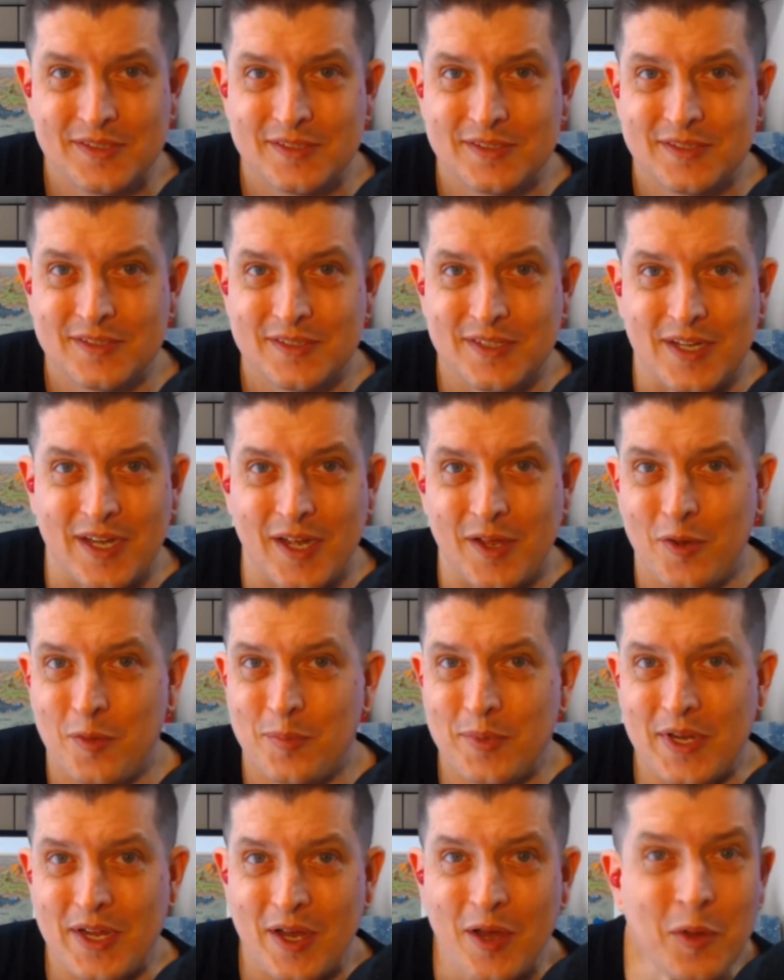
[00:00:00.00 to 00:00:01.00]
I hope it
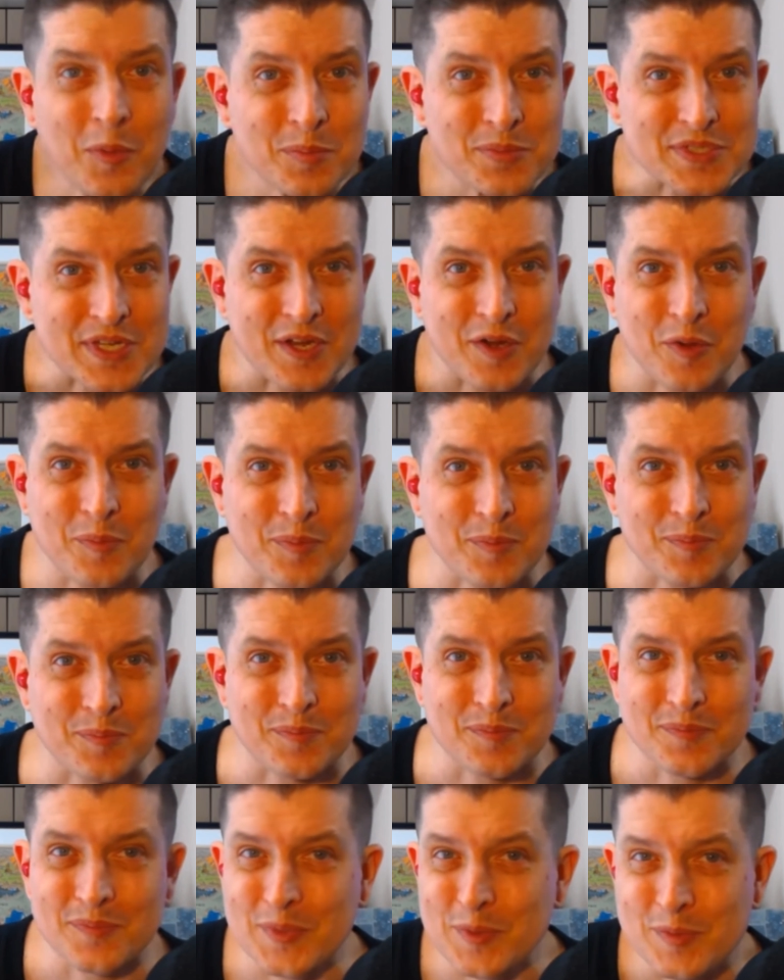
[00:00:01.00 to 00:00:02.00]
helps. I hope
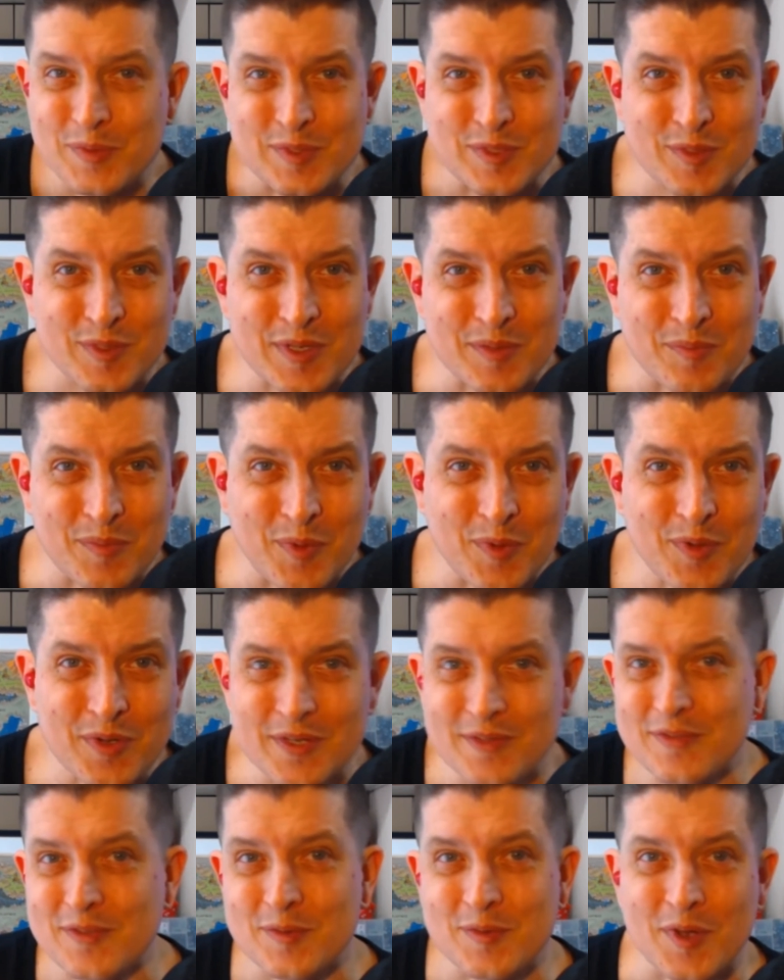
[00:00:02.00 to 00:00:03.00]
you enjoy it more.
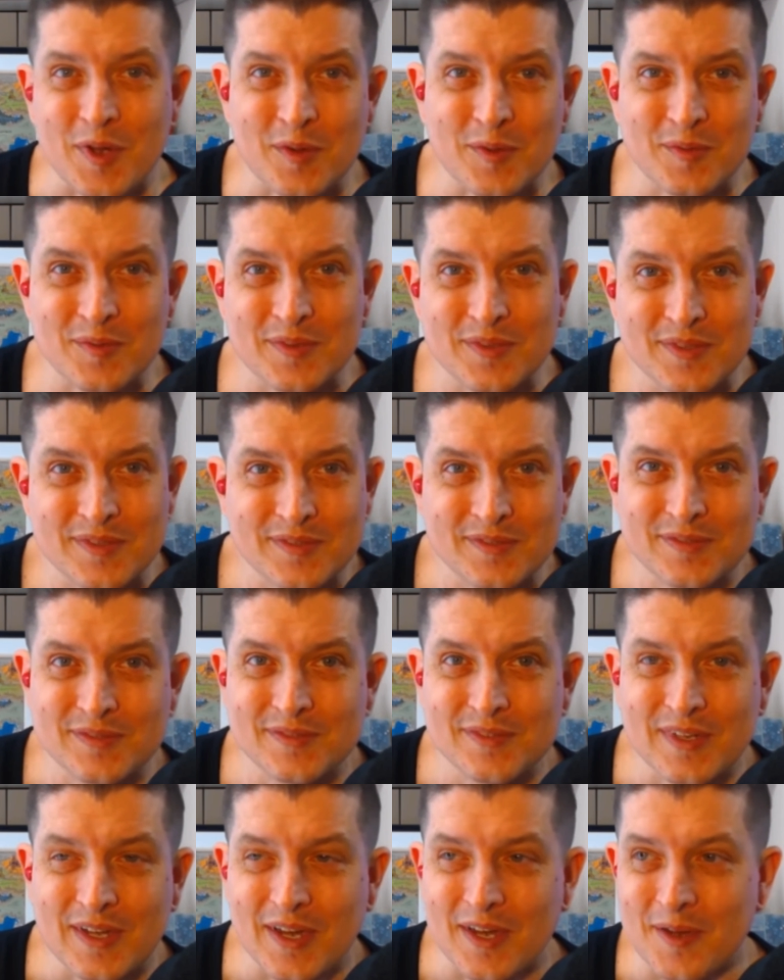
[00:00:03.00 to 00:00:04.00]
If you don't,
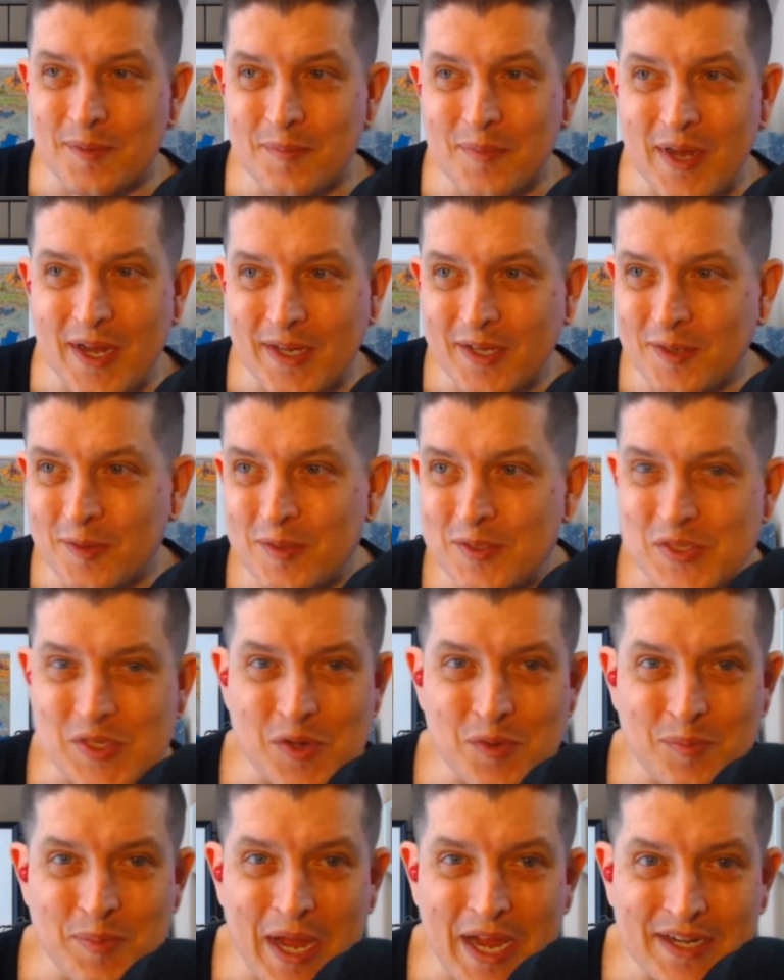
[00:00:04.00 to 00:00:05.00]
I can always go
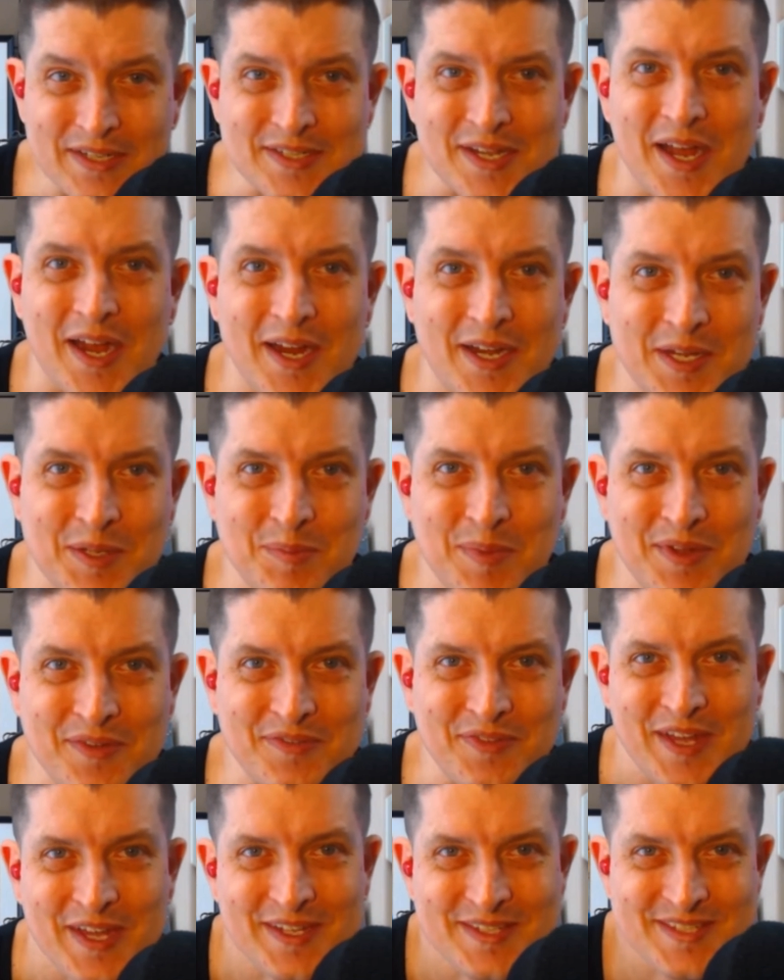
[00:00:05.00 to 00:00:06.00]
back to hiding my
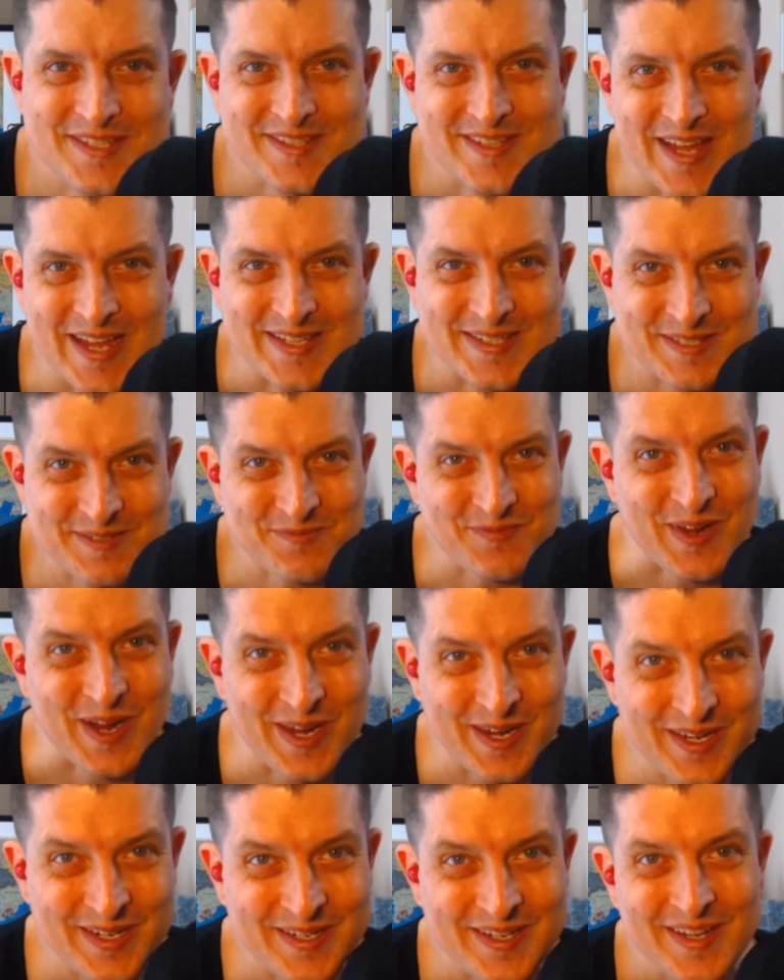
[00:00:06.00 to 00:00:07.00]
face. That's
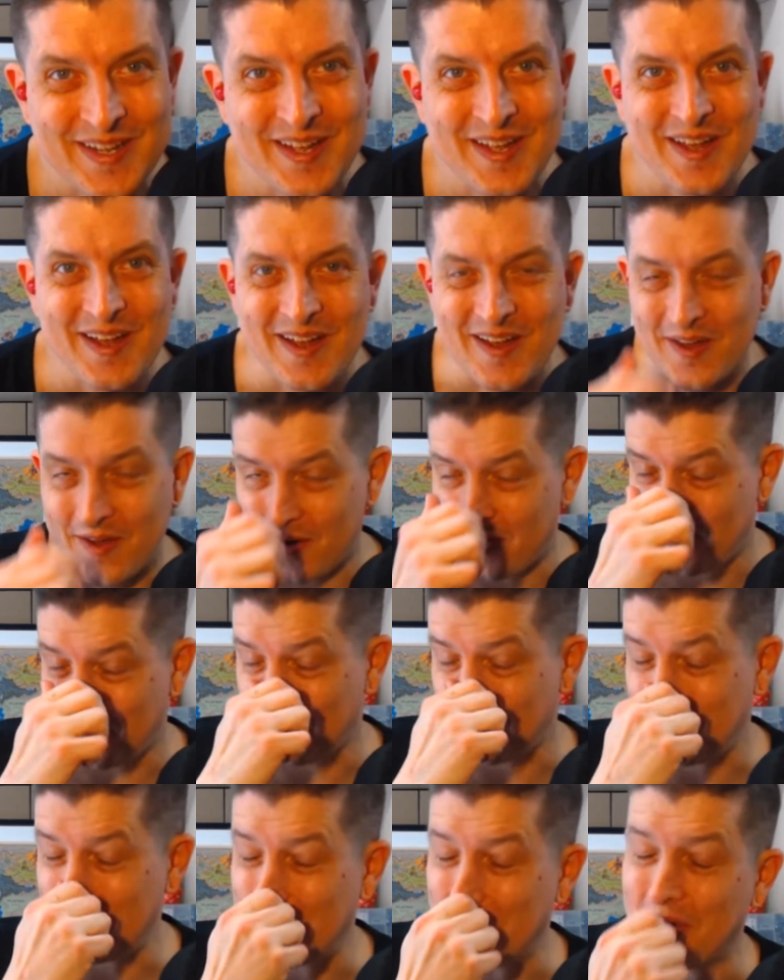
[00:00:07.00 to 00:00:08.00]
fine. I'm
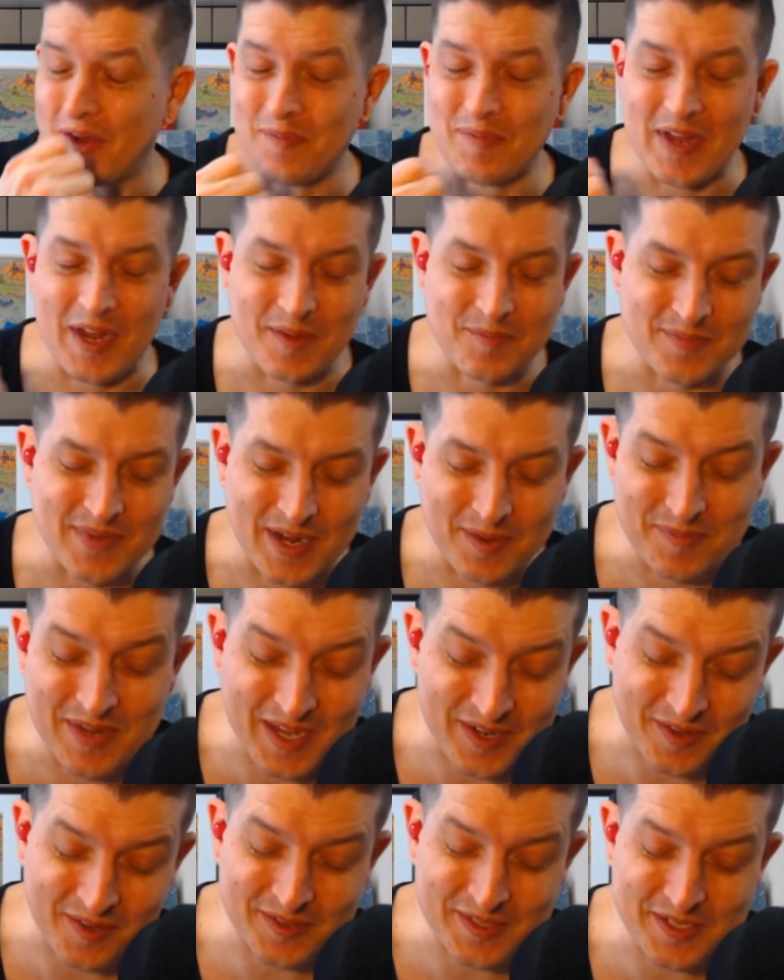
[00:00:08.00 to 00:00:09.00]
not
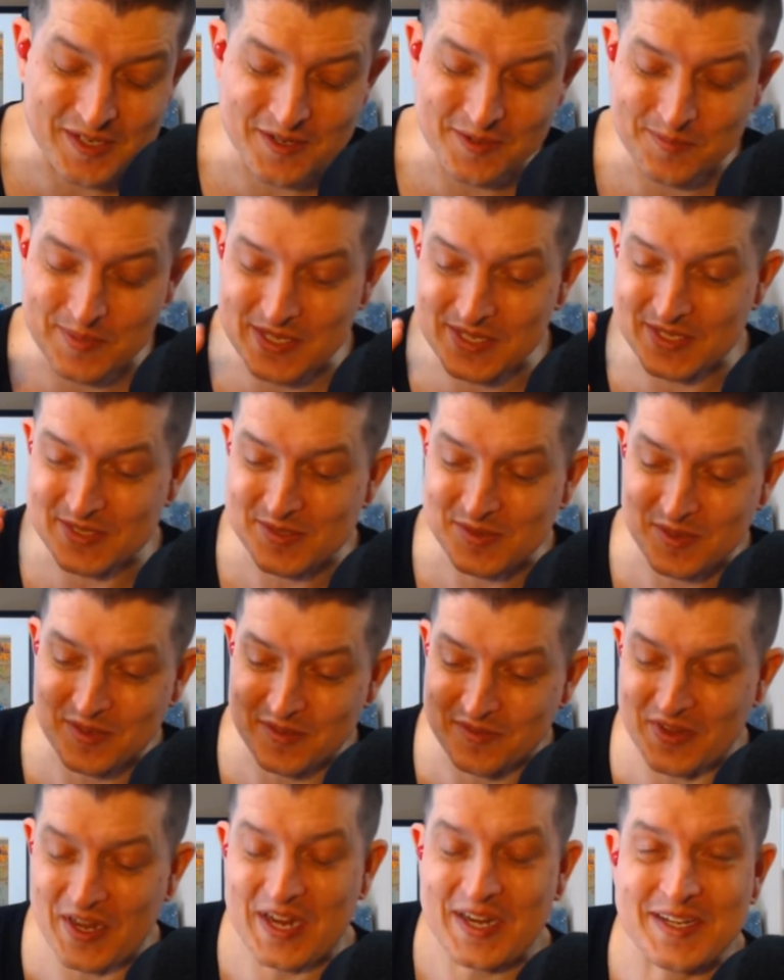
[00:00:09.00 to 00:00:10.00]
on here to be any sort of
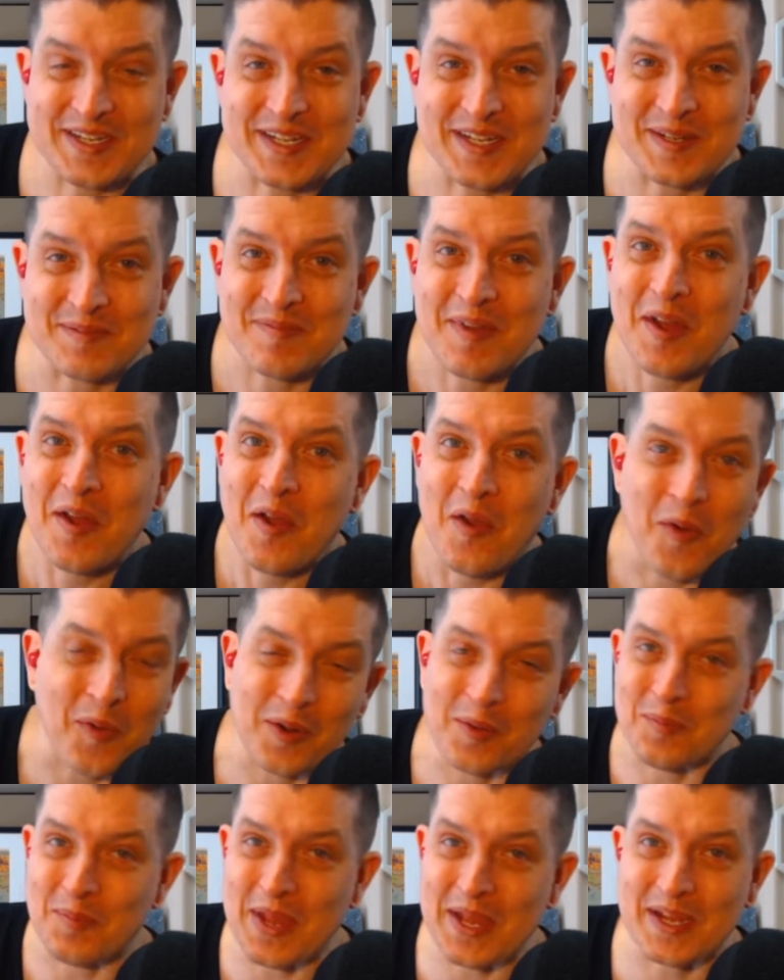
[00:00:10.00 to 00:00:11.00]
vanity or
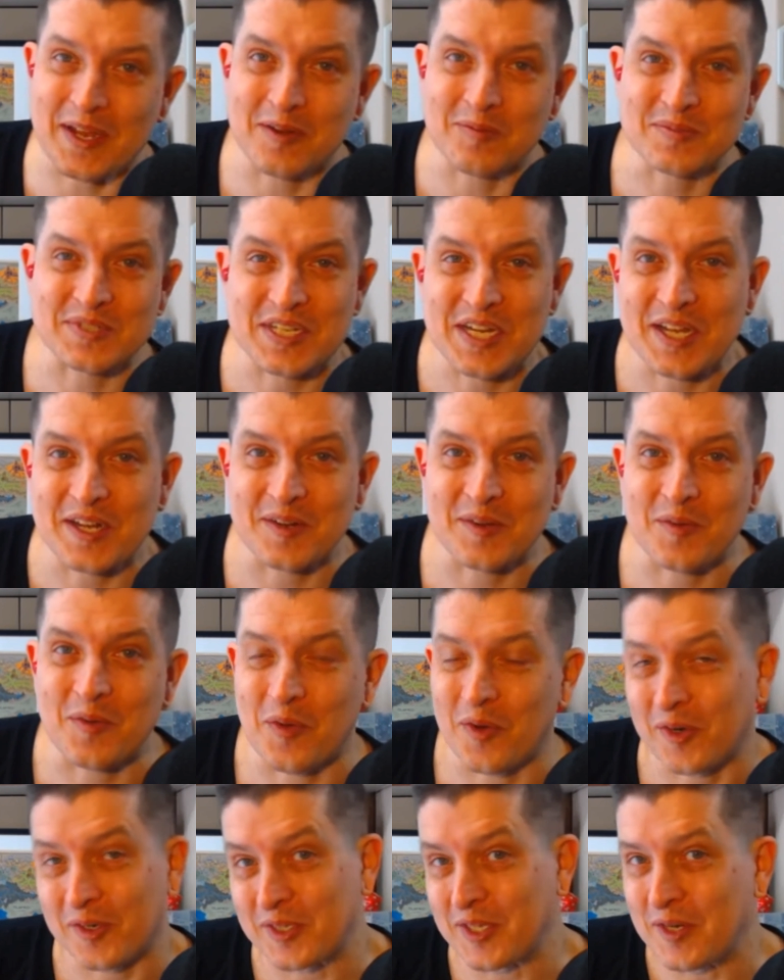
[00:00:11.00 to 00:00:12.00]
makeup channel
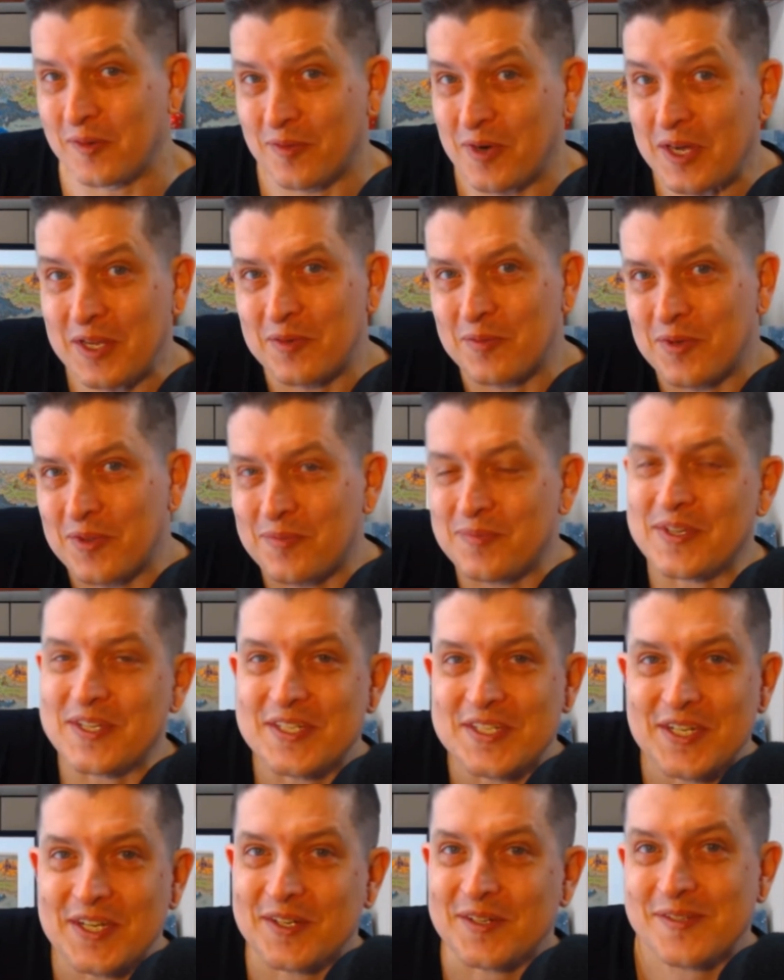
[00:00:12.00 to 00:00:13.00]
or get ready with me
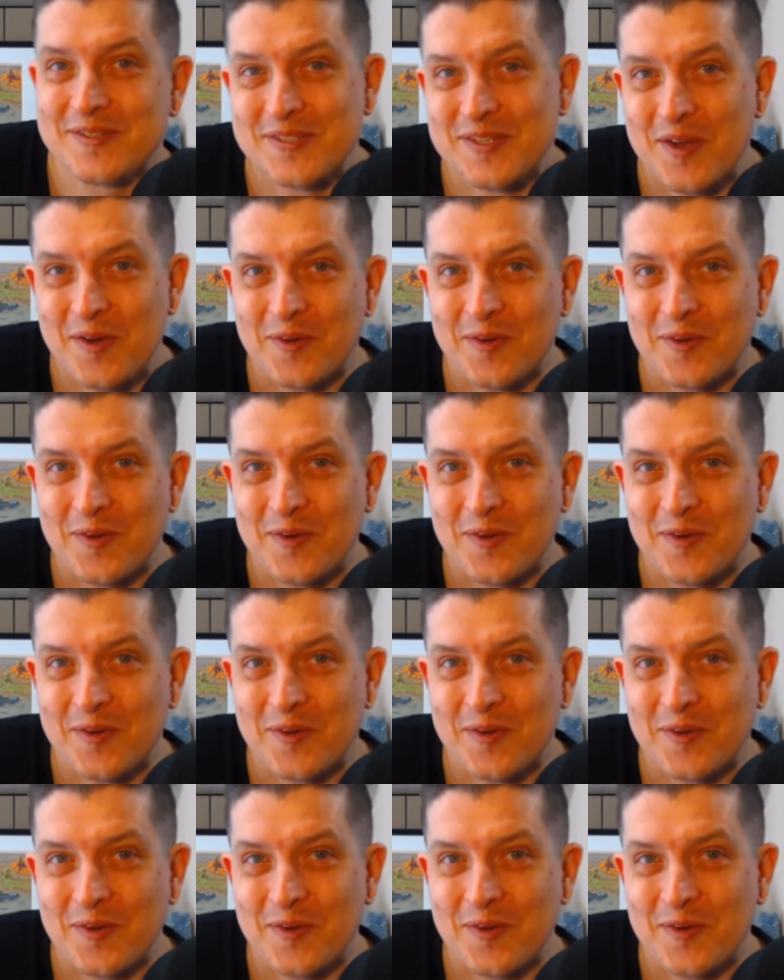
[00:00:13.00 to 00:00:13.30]
channel. So